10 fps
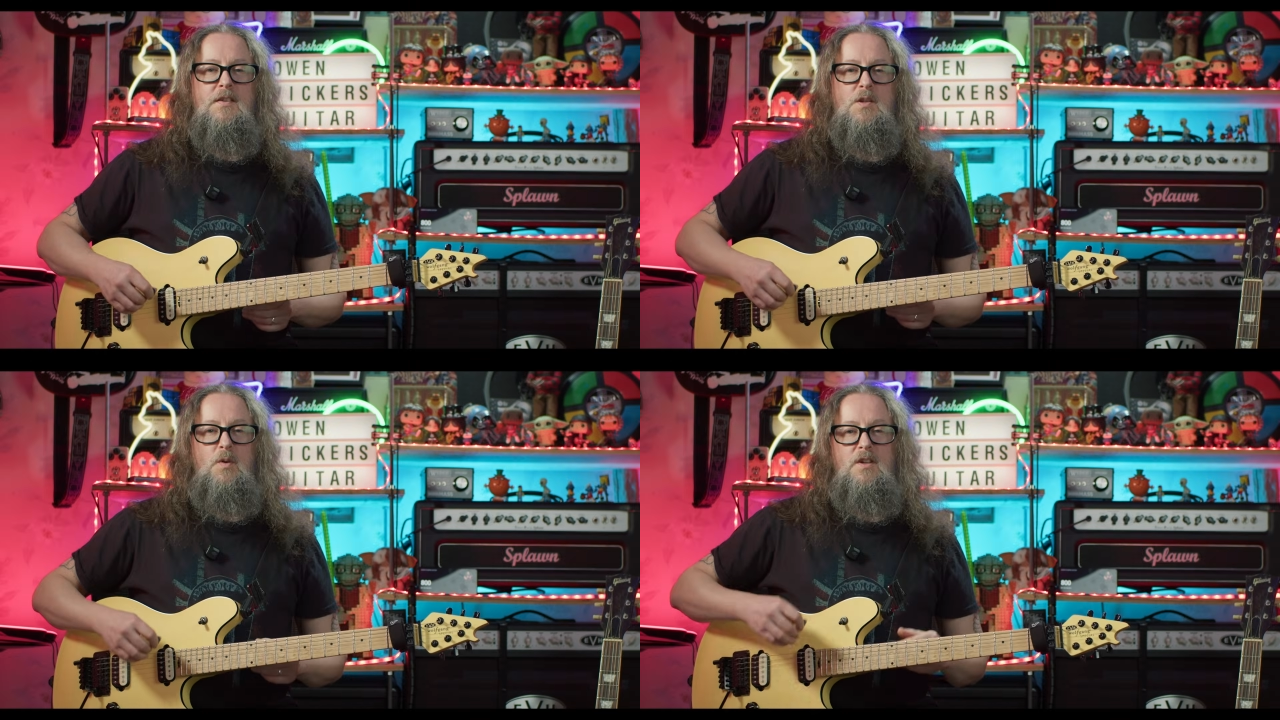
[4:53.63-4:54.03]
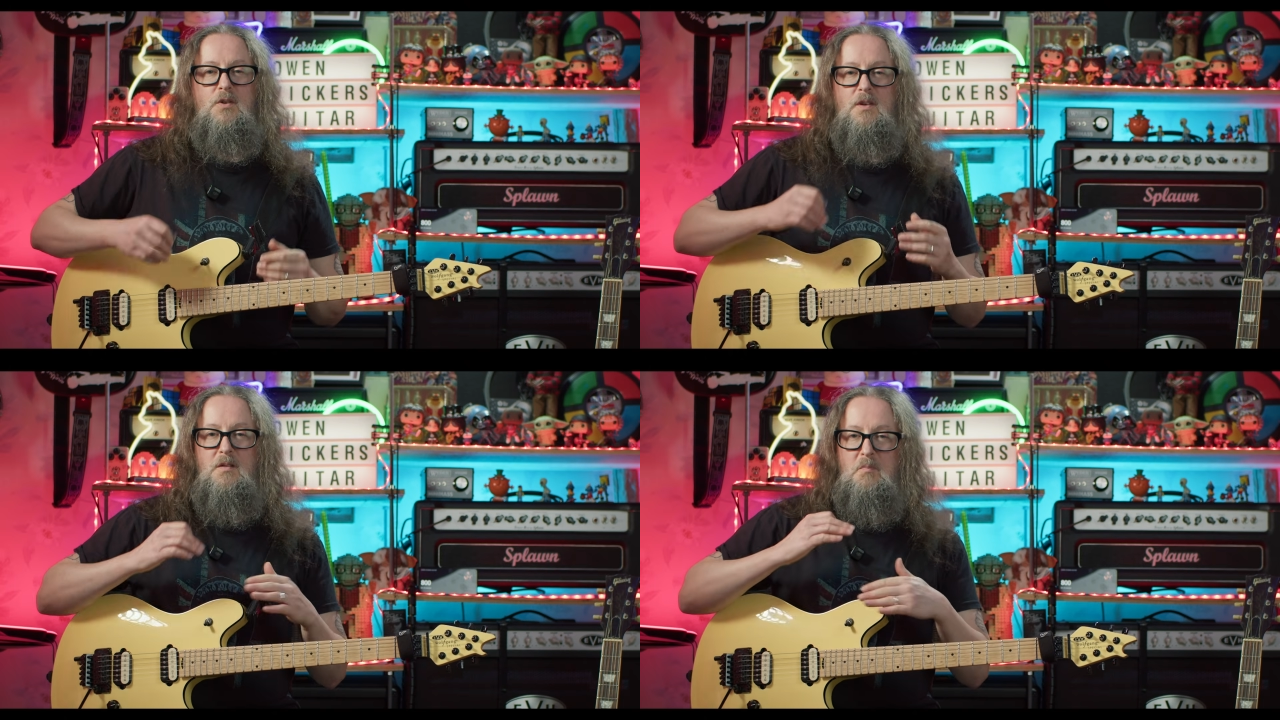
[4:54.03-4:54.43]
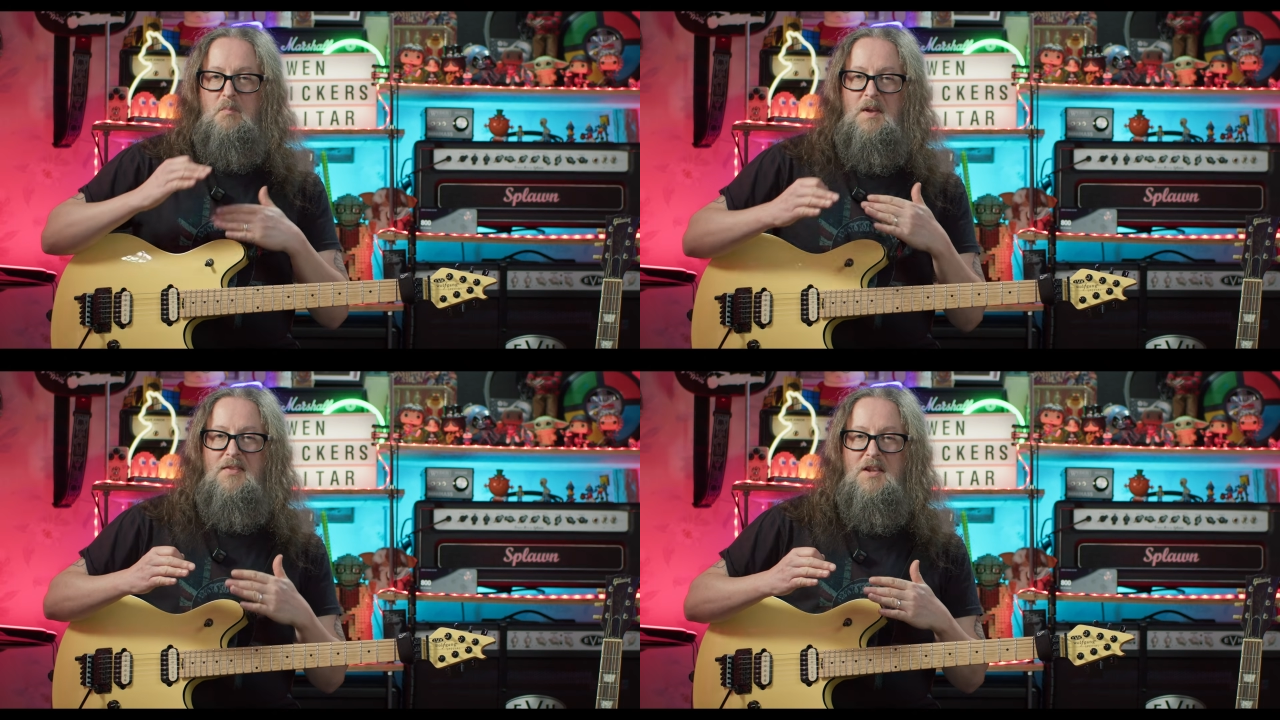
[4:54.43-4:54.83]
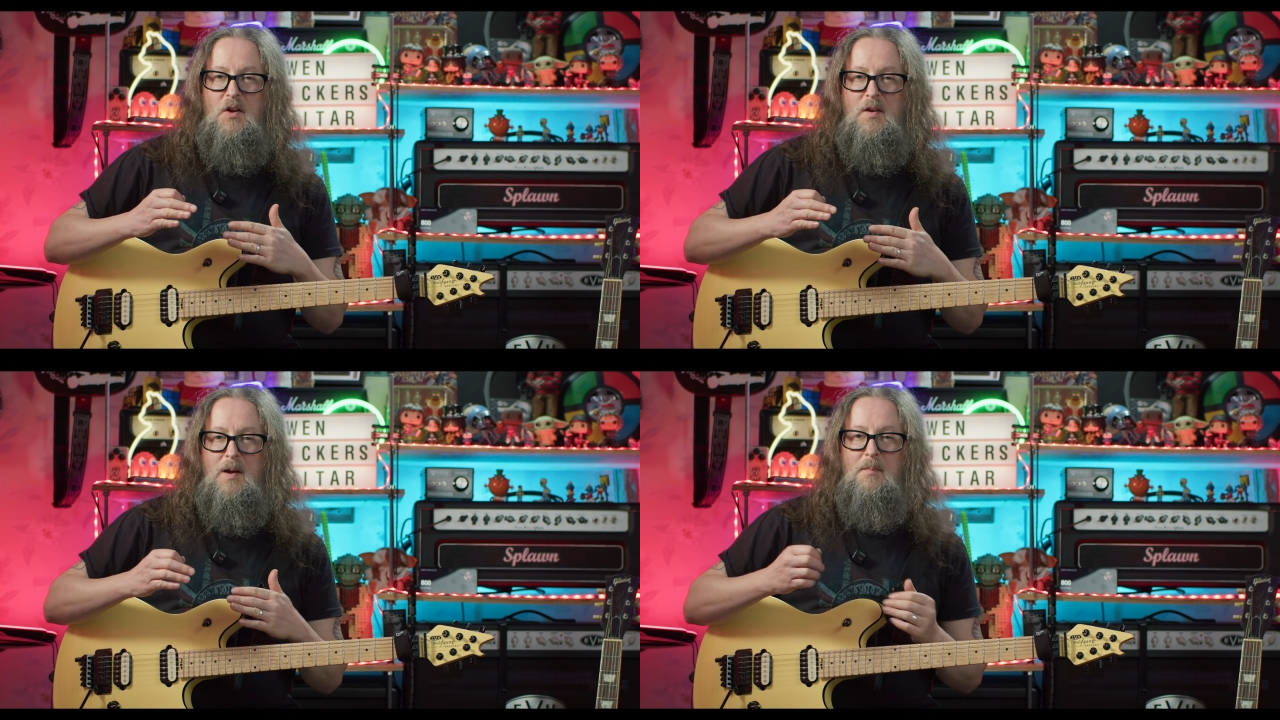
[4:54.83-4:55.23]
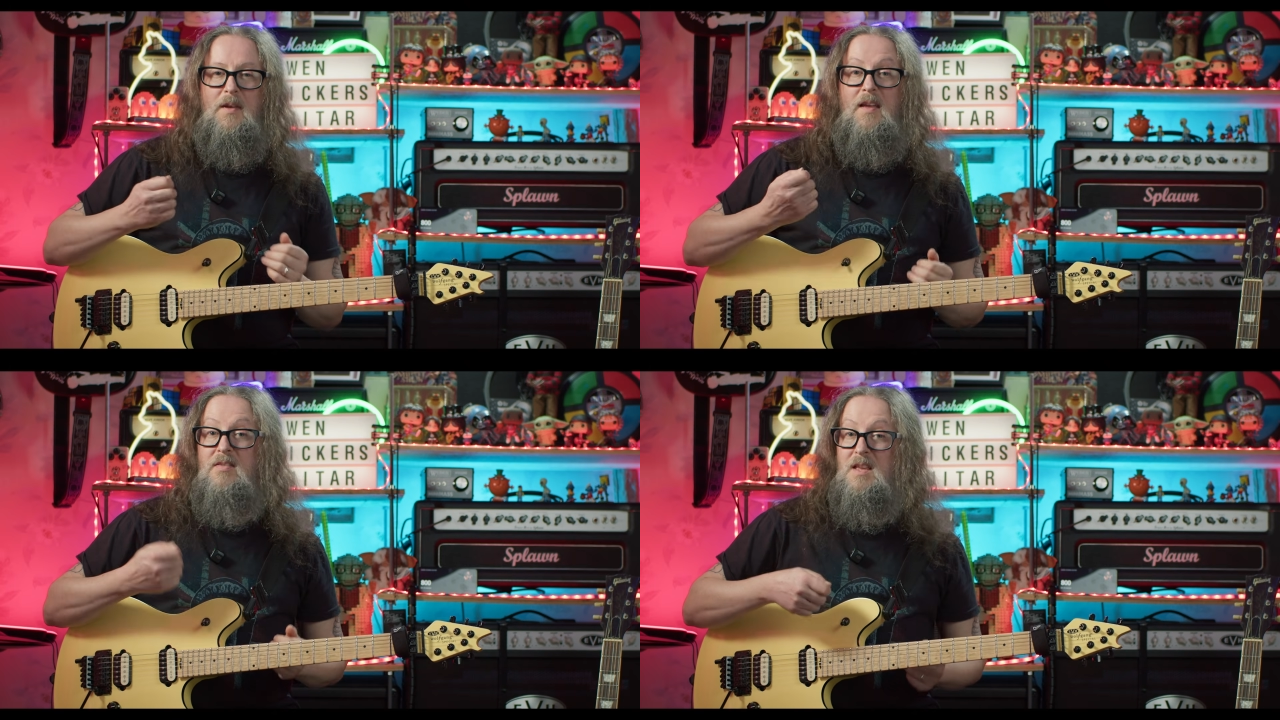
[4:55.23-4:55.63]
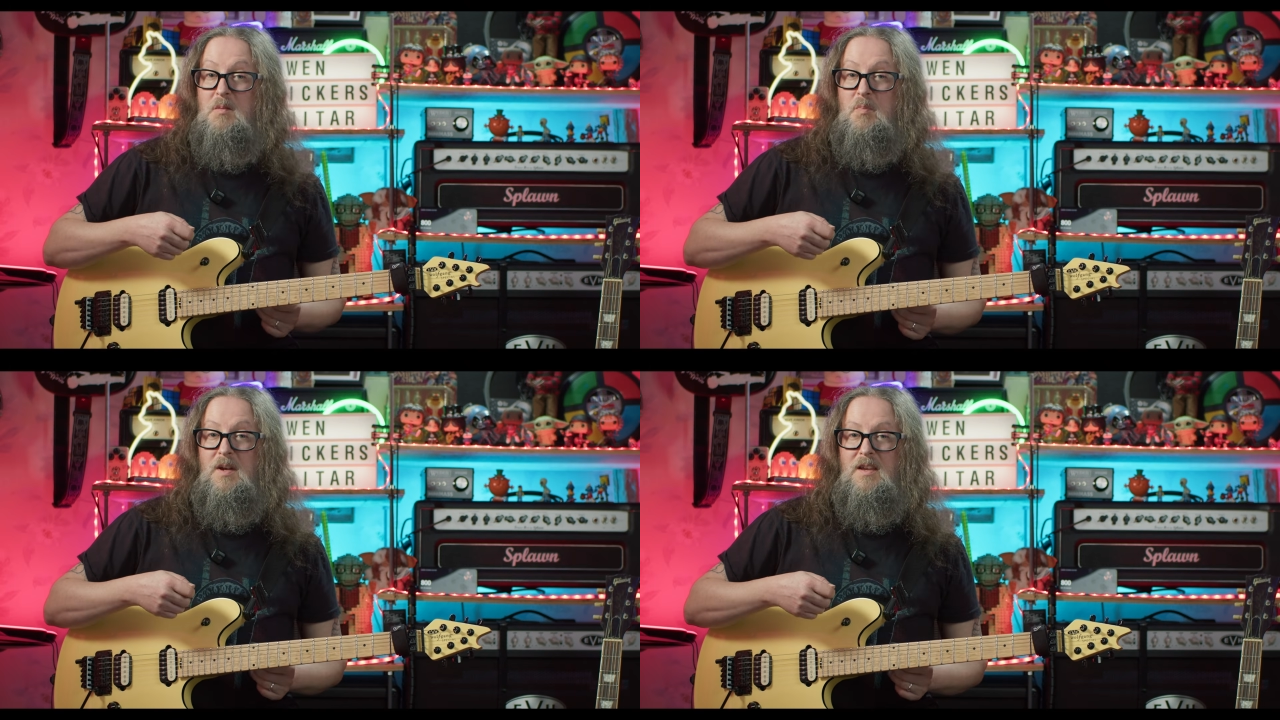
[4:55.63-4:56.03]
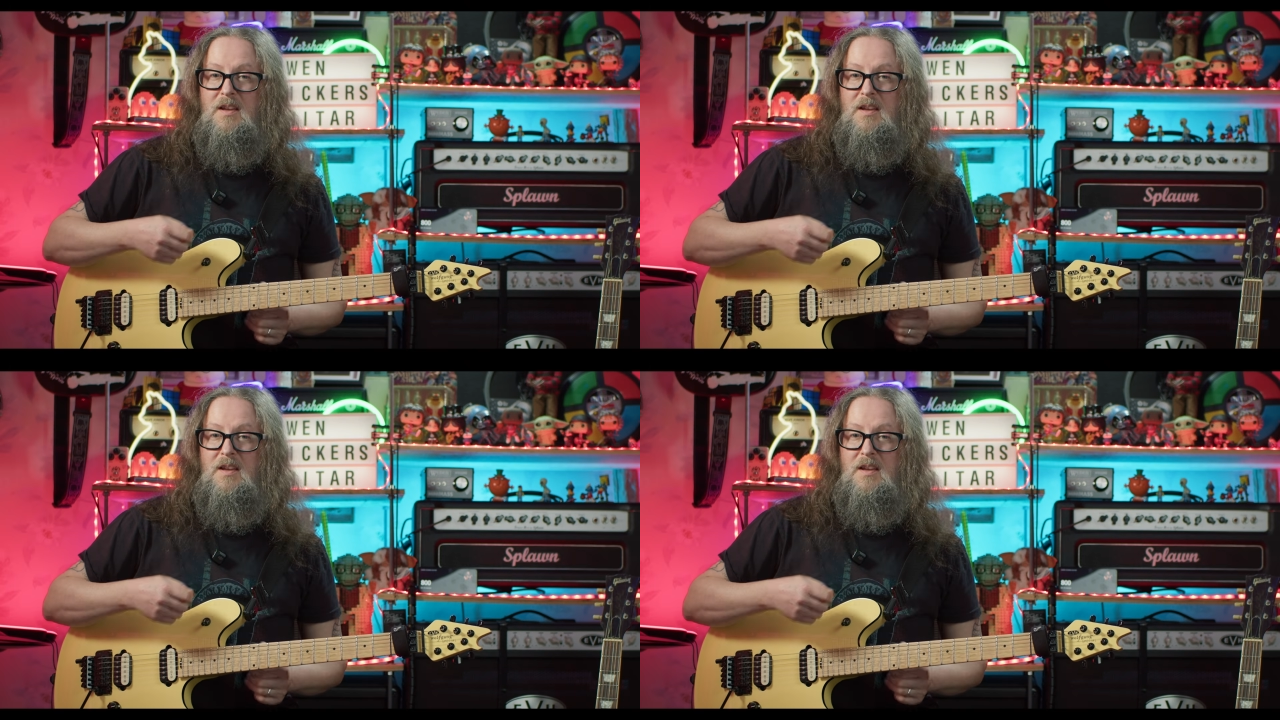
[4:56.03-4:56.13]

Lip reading: So what you're doing, bend the note up and then pick